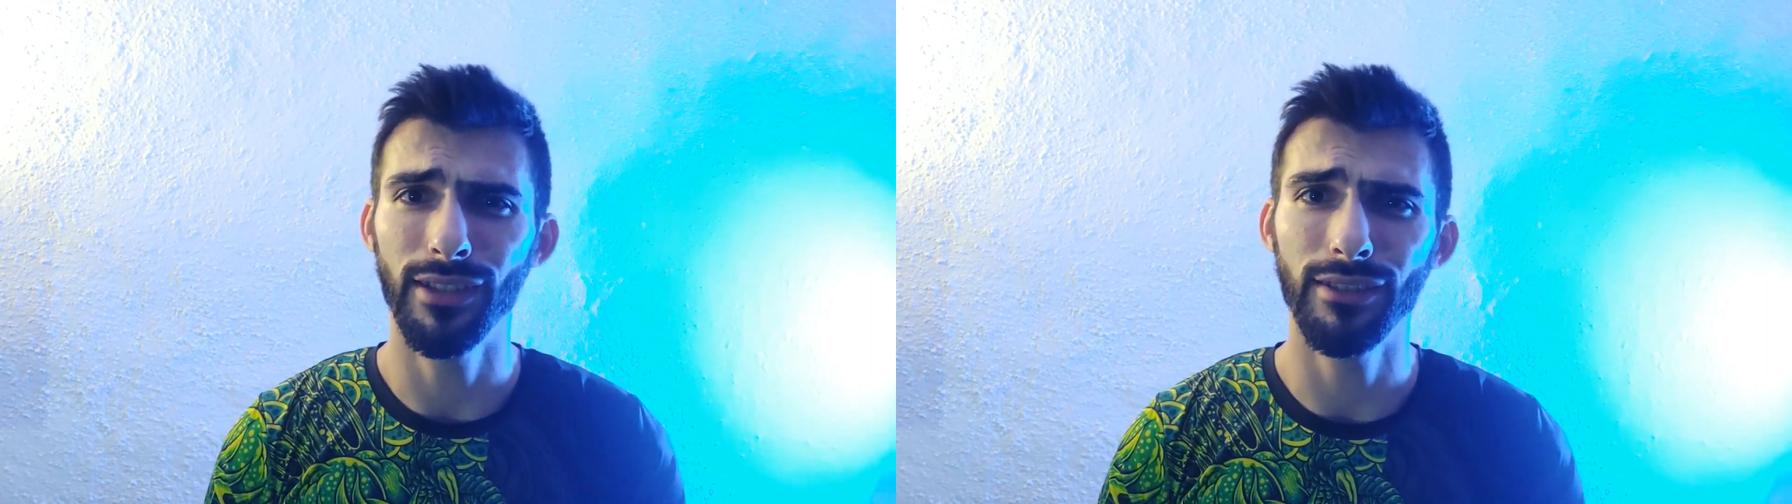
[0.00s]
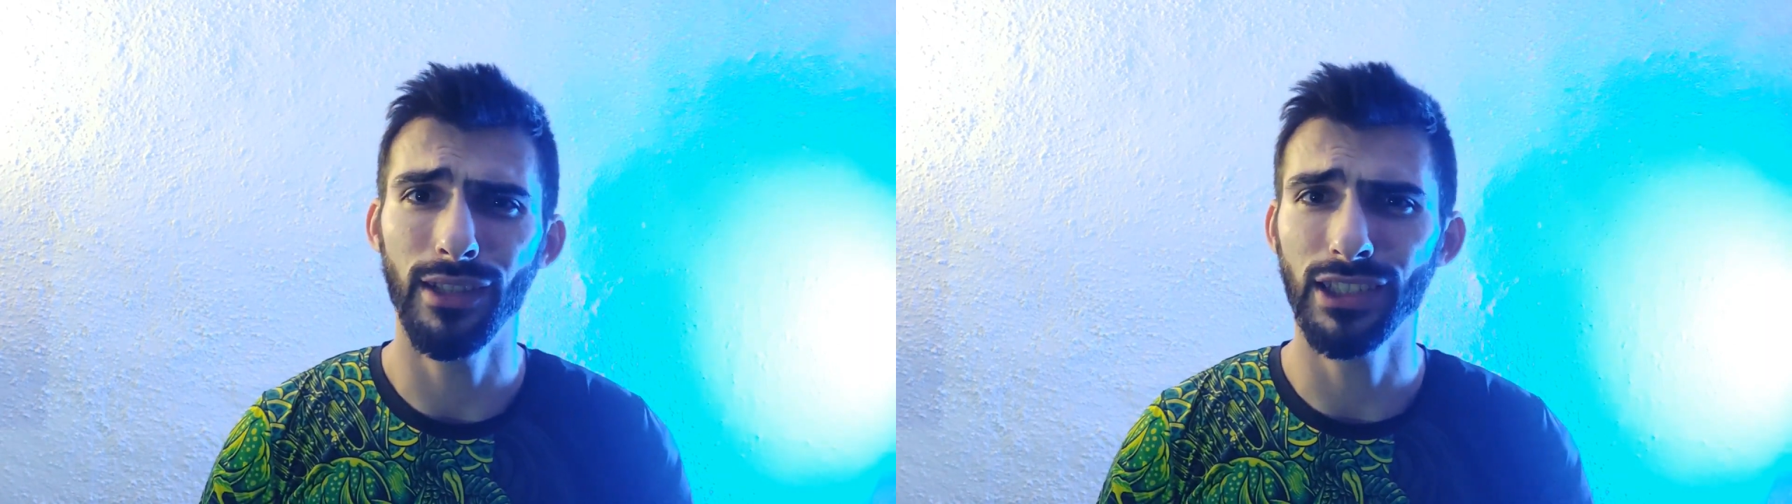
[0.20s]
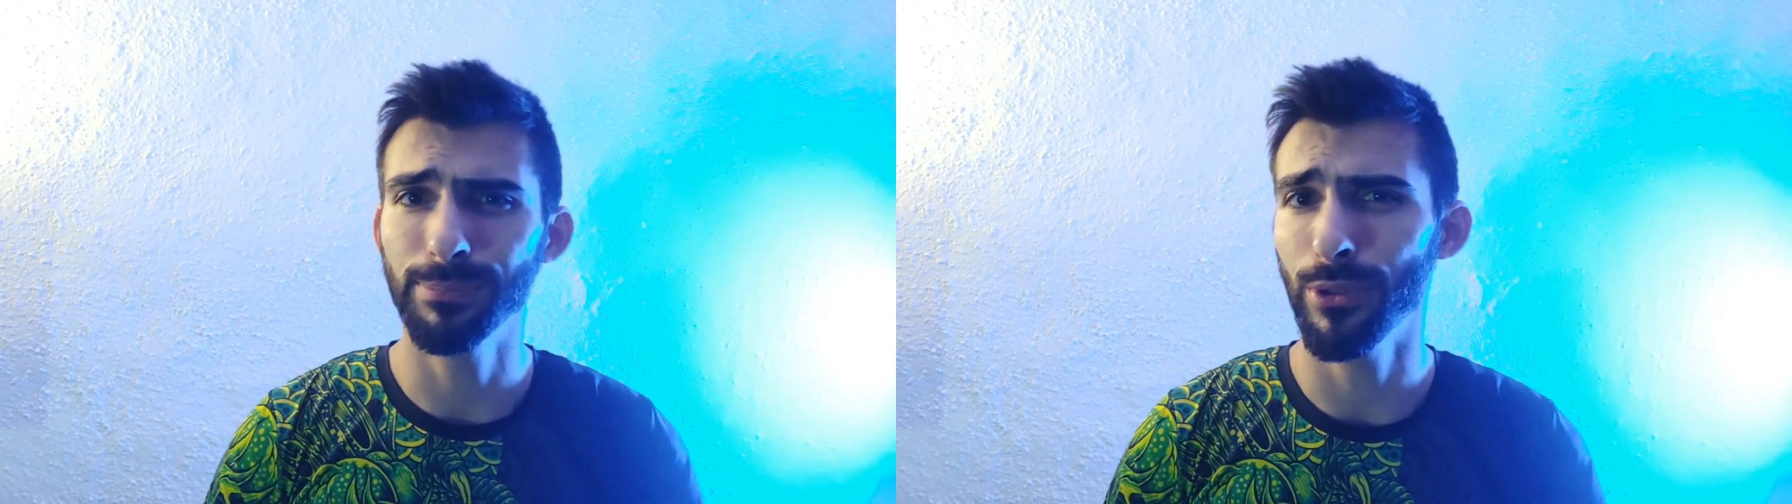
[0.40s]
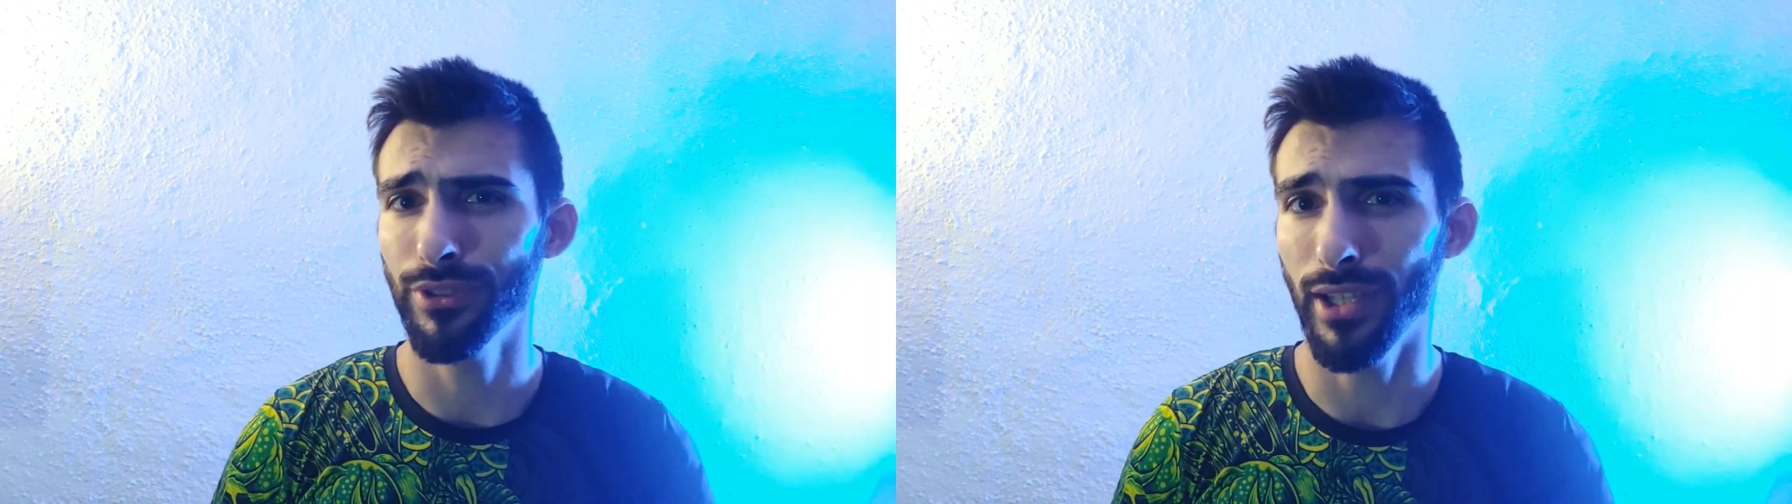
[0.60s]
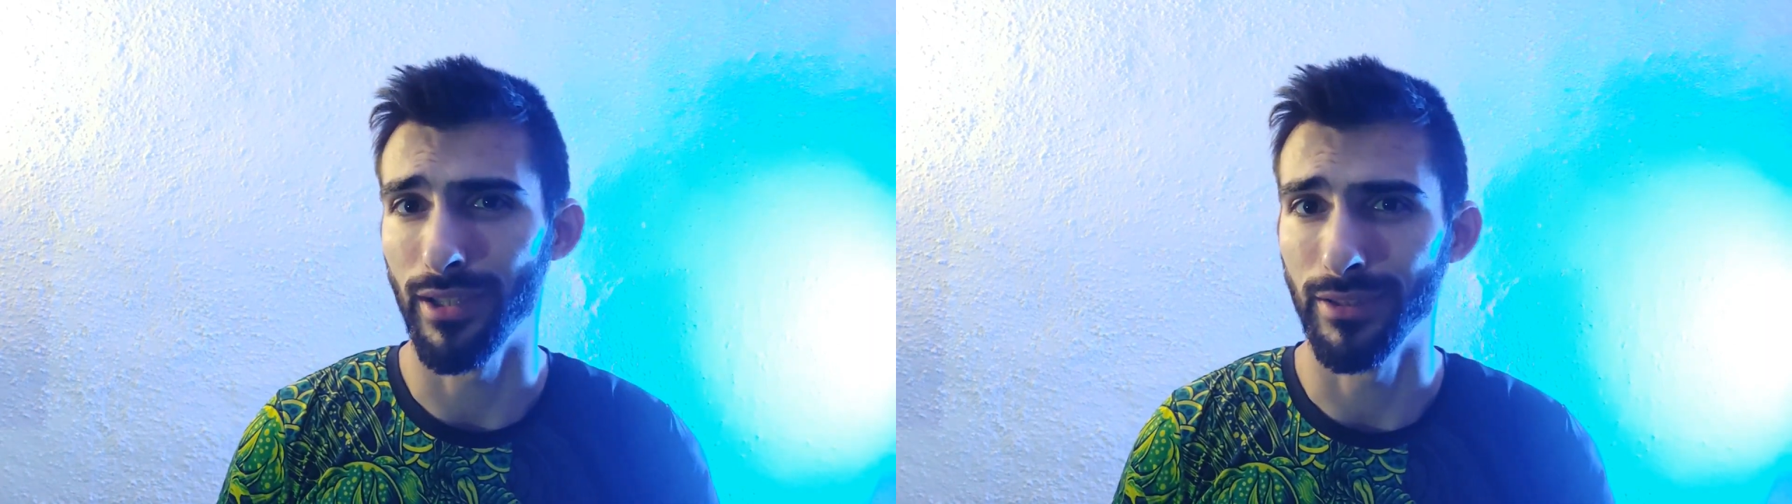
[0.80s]
and
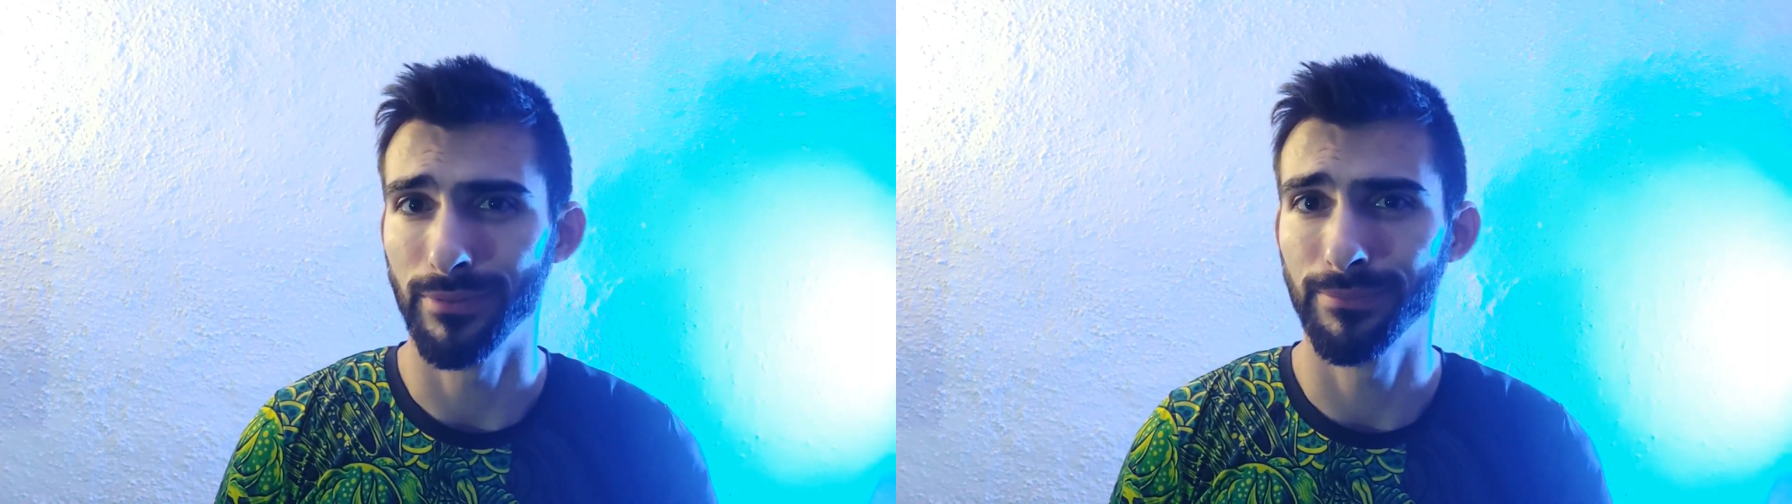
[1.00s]
export there.